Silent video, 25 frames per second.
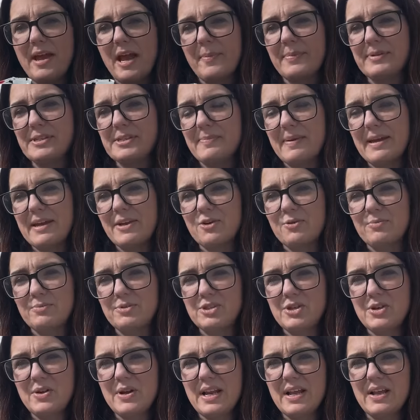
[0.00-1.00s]
able to make up
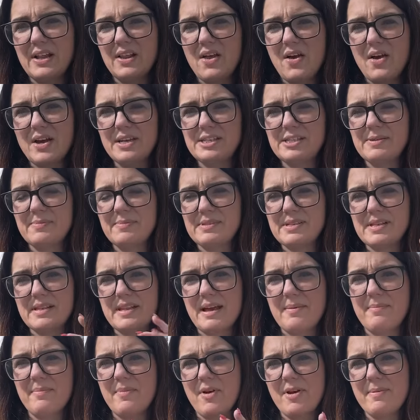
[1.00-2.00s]
two little items, and
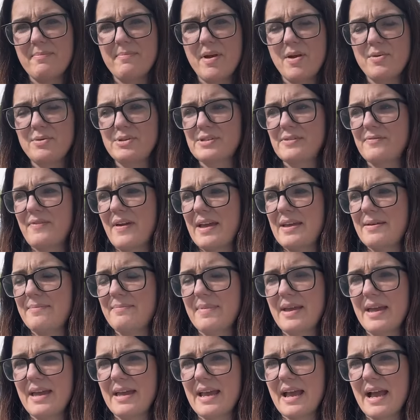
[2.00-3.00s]
that might motivate
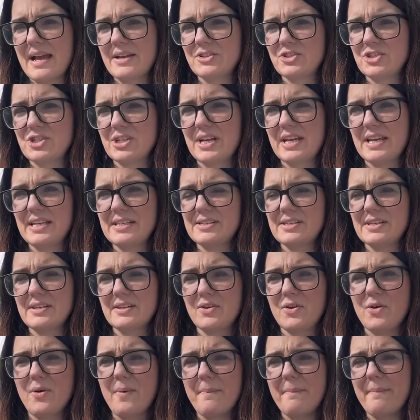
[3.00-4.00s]
me actually to
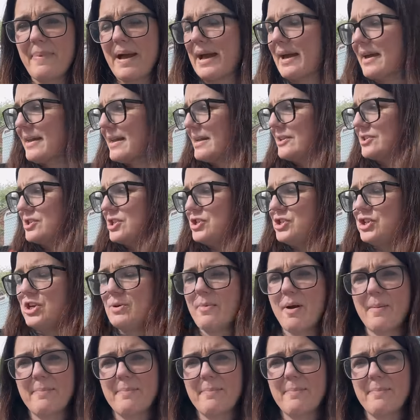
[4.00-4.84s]
come back and actually do my